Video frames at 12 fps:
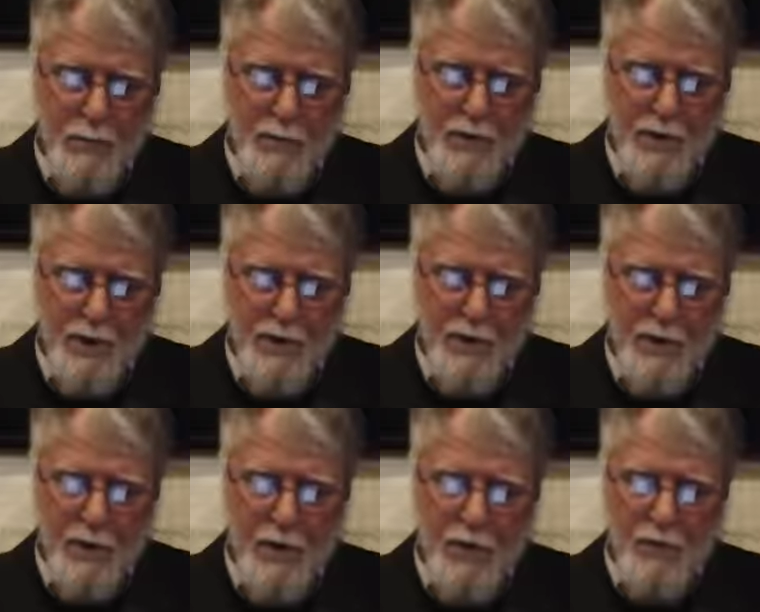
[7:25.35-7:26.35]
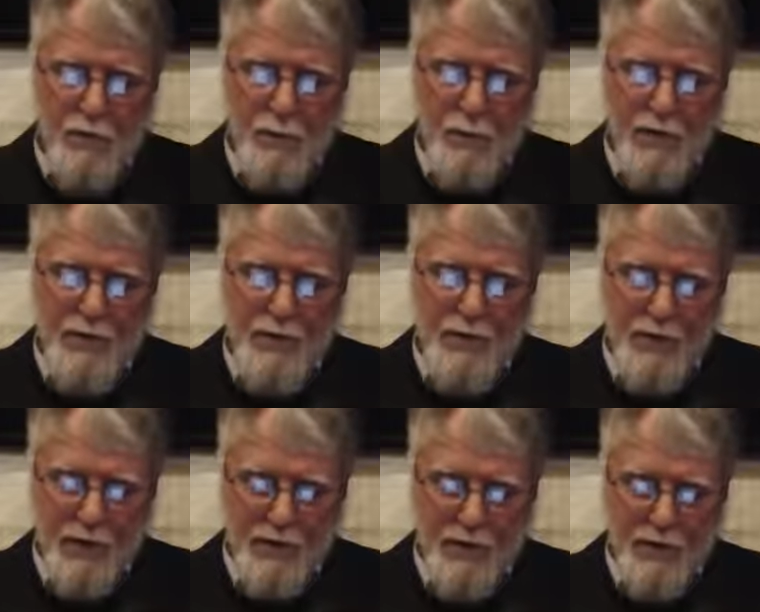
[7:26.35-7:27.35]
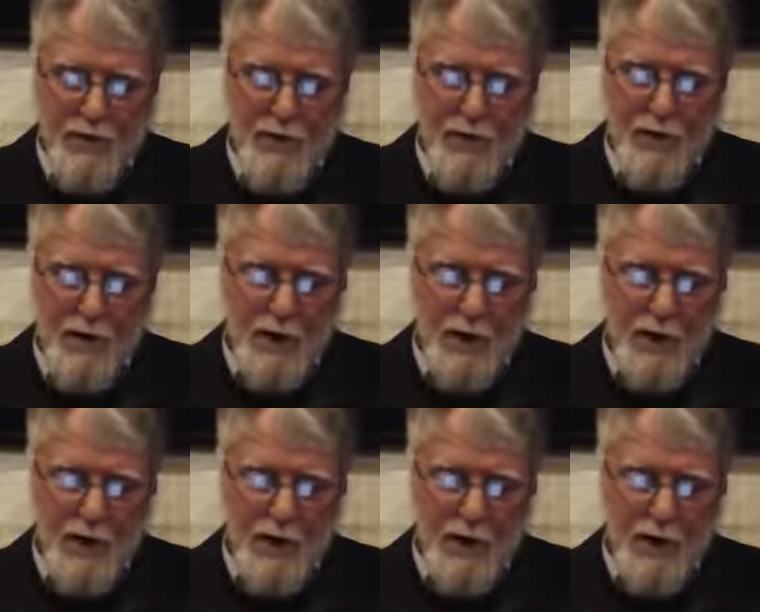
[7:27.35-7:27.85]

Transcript: material from the successors